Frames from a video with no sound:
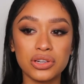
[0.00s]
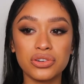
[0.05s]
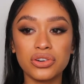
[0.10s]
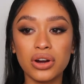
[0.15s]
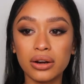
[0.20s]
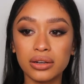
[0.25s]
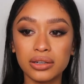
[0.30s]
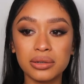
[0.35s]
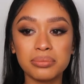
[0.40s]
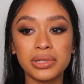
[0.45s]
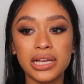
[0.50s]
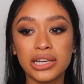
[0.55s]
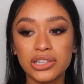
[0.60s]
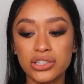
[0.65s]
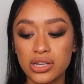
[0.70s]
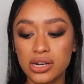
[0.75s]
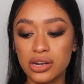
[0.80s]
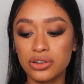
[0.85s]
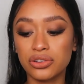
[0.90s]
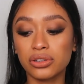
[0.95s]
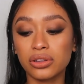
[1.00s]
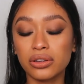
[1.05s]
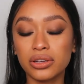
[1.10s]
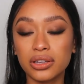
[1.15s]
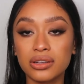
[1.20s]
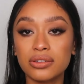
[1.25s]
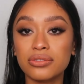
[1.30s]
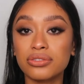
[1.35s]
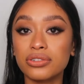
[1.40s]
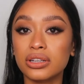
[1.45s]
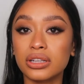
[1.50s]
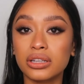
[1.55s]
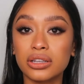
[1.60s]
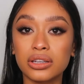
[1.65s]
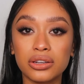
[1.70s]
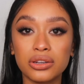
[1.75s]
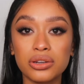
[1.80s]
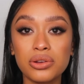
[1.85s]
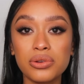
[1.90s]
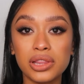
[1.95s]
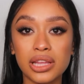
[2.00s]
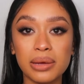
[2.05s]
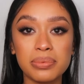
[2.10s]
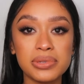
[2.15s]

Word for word: to dark complexion and you're looking for a good nude